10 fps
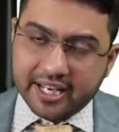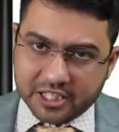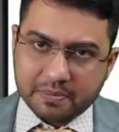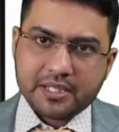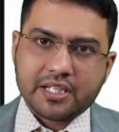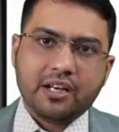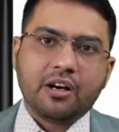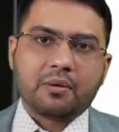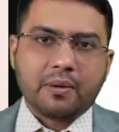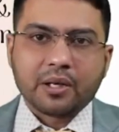especially
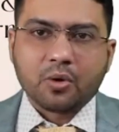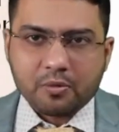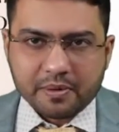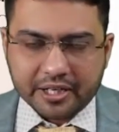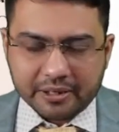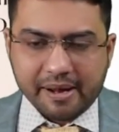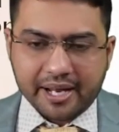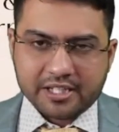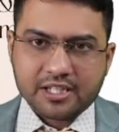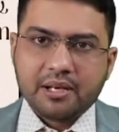urban cooperative
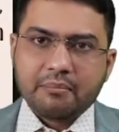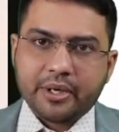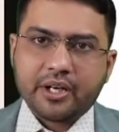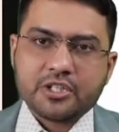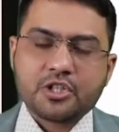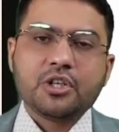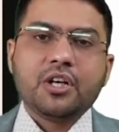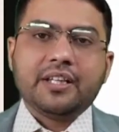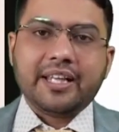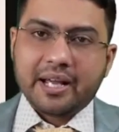banks, because
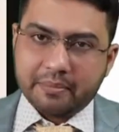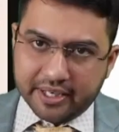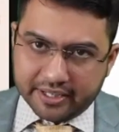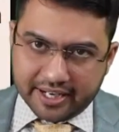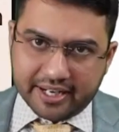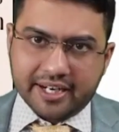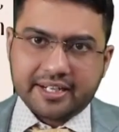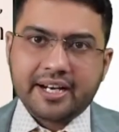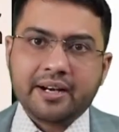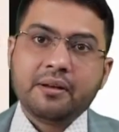they are being
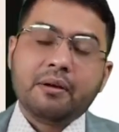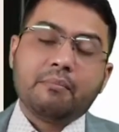neglected,